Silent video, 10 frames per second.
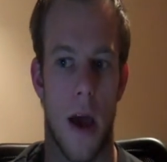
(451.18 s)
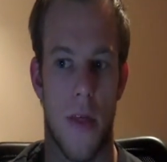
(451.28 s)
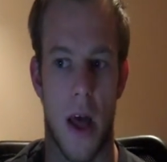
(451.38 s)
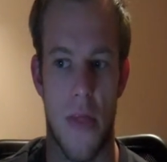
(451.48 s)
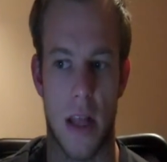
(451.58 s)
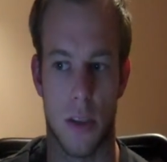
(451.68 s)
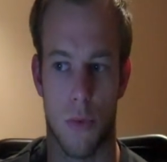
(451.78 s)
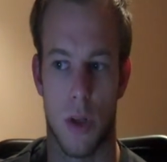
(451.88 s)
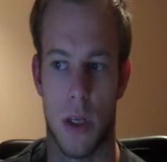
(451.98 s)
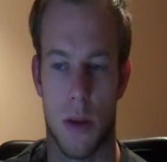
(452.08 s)
And that's
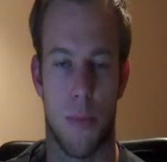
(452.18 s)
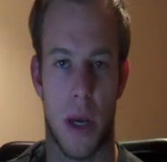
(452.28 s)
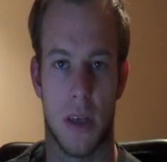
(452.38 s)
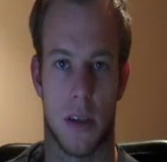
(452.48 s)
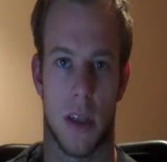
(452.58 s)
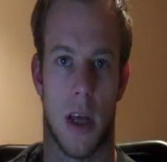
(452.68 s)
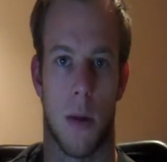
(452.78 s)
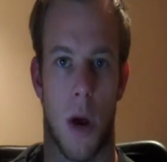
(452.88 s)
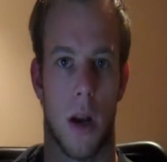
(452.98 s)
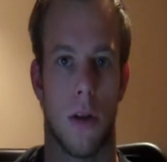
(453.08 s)
really the biggest thing that
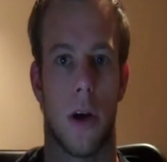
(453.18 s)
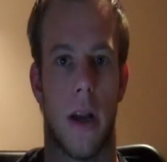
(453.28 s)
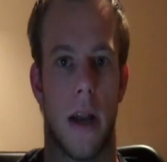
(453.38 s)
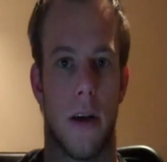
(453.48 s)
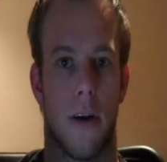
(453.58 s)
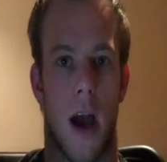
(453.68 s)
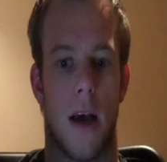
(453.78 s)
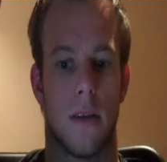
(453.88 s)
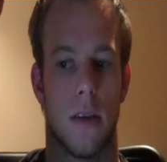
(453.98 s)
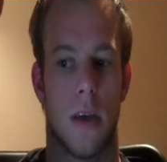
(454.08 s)
I'm kind of looking at here,
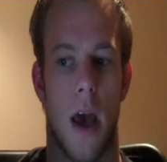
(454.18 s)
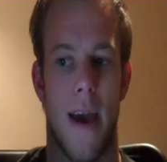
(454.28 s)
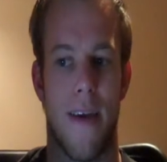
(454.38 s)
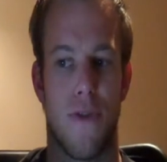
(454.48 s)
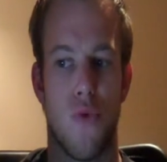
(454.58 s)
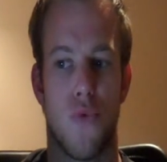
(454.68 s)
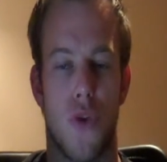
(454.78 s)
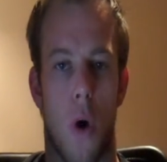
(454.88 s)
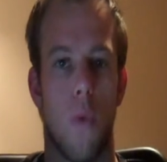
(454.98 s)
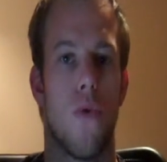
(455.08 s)
guys. Is if you
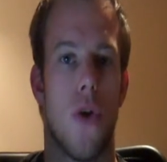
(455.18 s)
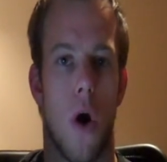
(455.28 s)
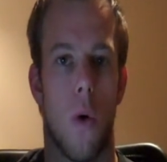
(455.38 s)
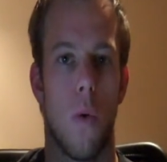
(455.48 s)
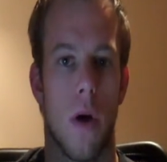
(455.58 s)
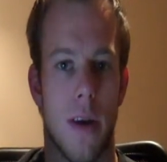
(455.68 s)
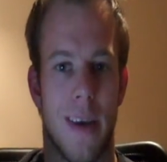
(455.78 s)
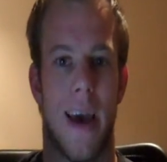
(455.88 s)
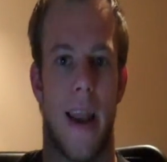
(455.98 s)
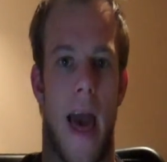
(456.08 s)
don't know,
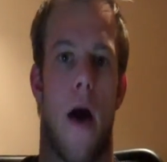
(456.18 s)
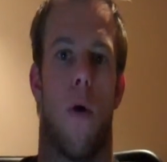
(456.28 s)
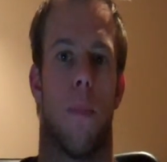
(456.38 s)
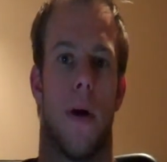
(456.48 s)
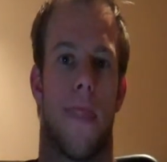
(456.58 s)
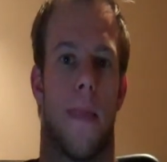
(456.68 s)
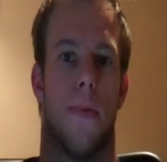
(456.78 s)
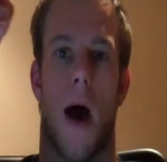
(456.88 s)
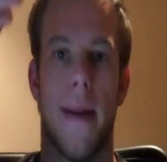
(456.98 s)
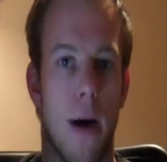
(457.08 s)
get help.
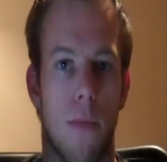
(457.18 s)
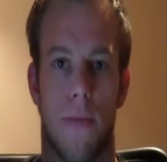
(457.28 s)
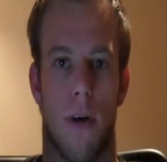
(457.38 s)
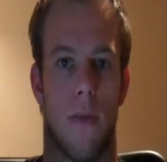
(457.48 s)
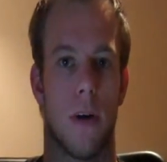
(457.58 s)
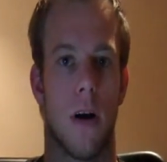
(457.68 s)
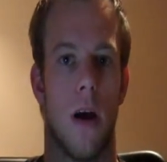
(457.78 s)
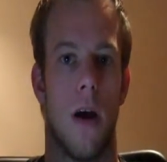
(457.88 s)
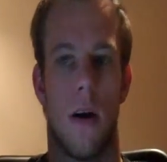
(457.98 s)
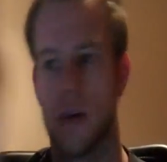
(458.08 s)
Not help forever.
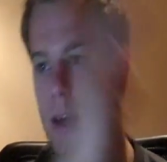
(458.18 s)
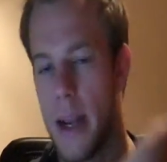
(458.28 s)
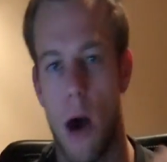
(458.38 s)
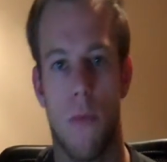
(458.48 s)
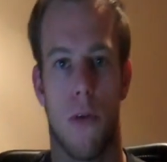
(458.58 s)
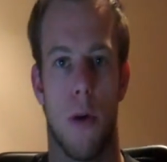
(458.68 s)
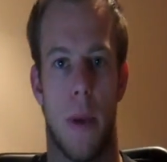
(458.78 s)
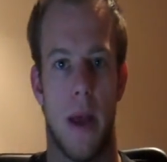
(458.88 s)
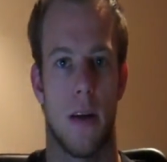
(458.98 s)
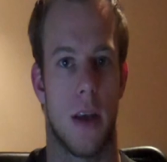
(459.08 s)
Get help for a
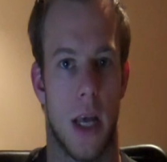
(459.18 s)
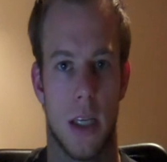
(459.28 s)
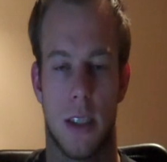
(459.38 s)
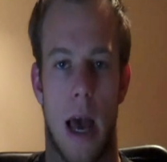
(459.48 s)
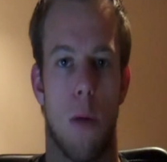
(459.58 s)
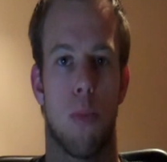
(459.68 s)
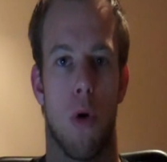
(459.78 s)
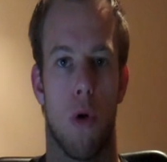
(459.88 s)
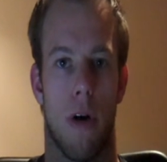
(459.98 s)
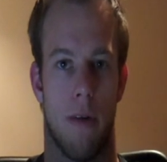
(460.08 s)
bit. Get a sound
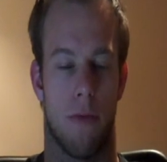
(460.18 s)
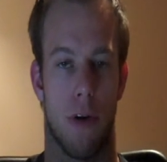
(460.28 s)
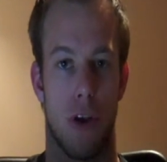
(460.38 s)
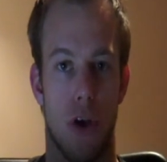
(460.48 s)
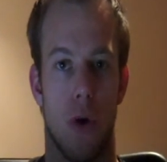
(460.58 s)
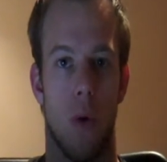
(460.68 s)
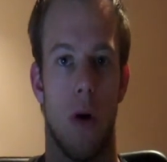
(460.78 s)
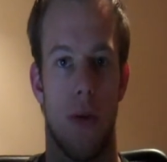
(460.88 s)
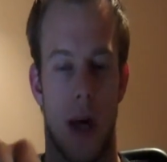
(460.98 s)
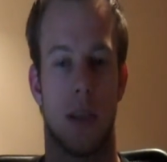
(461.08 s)
program for
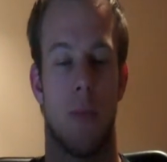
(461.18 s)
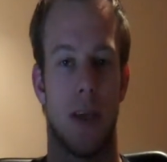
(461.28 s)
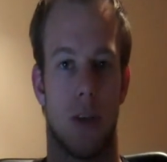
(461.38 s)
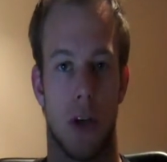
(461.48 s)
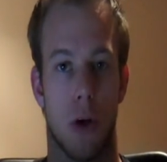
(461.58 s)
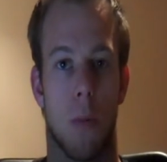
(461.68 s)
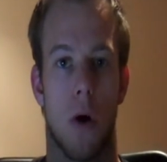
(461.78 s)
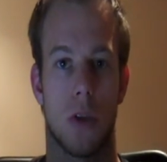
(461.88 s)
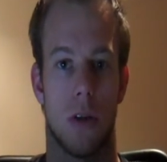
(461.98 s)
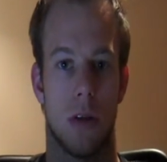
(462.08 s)
you that's based on your
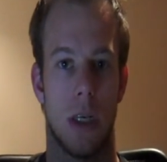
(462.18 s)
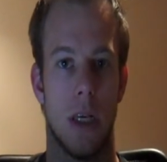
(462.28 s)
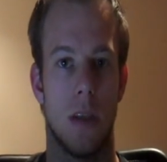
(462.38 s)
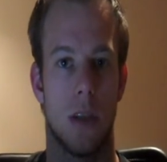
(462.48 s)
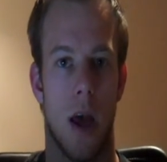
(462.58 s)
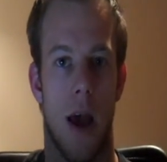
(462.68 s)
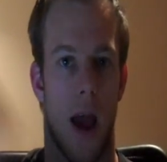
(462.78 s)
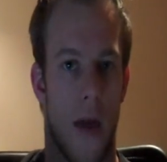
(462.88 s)
personal needs,